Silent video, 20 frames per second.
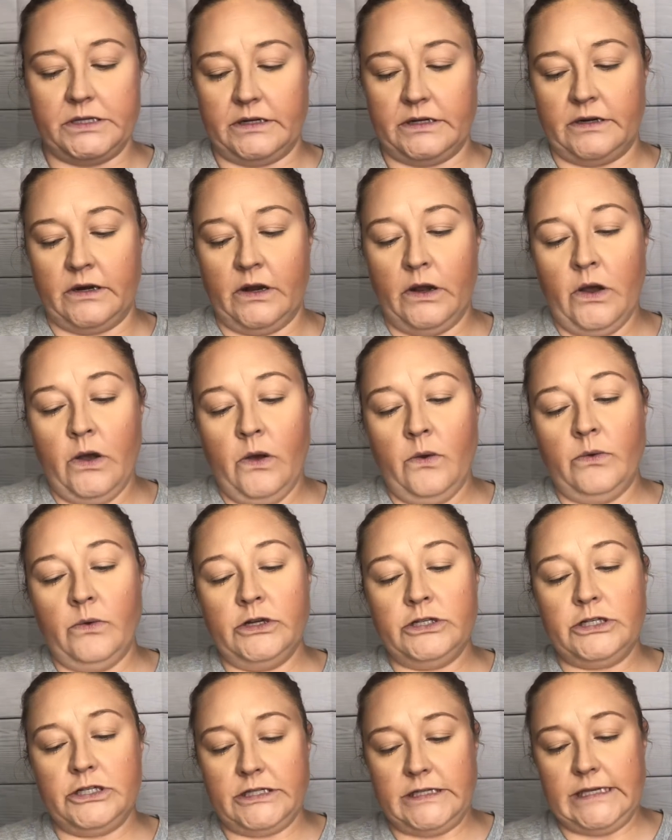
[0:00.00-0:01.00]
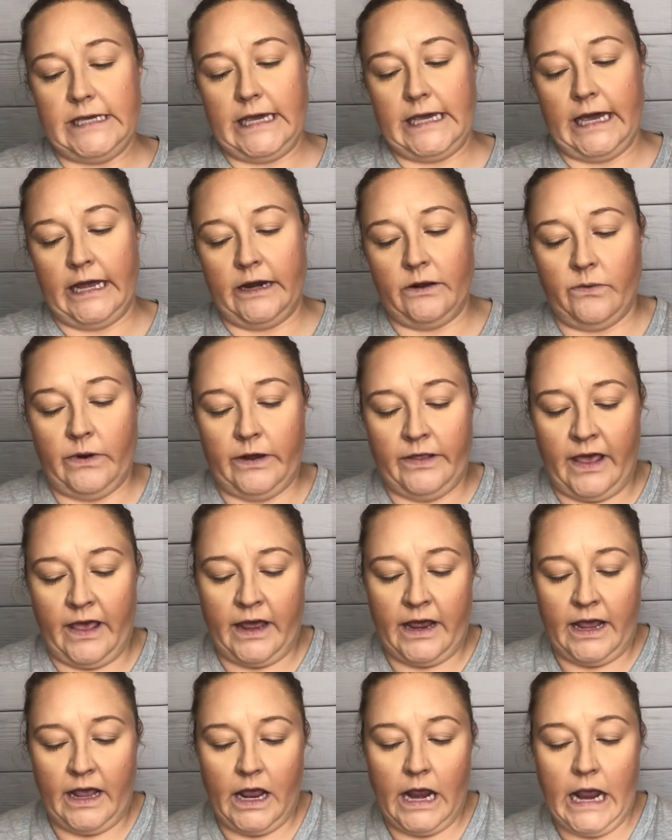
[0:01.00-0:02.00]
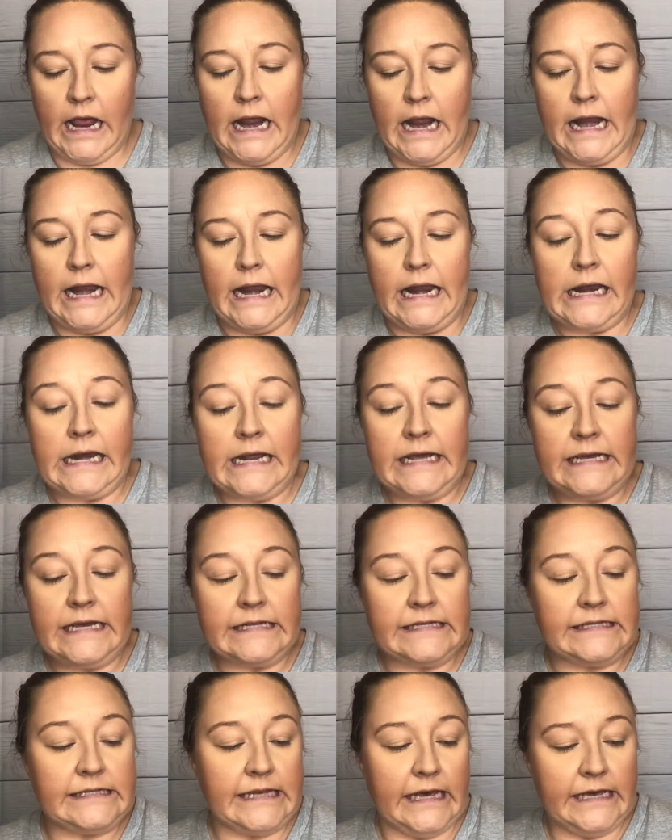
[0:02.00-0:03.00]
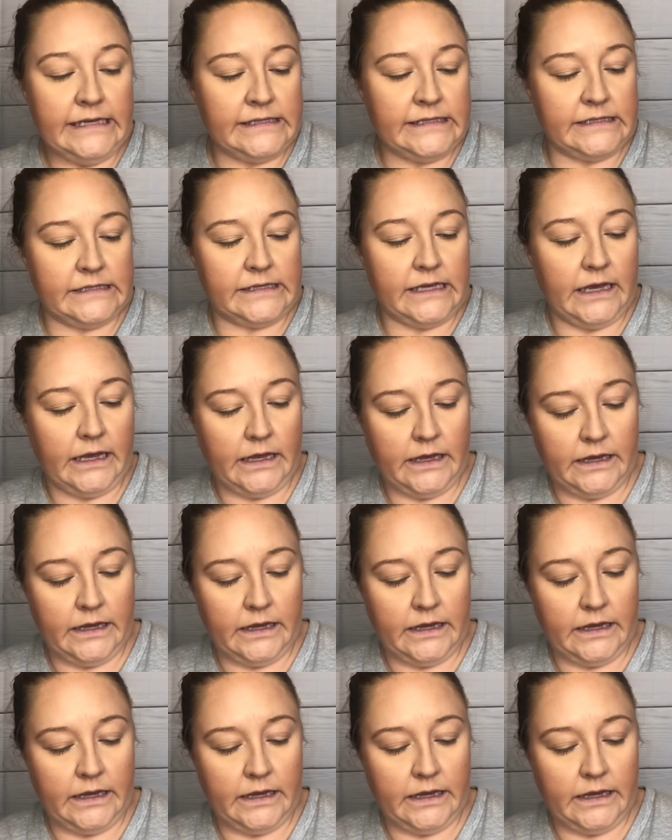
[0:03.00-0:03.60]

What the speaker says: And we'll just see kind of where that leads us.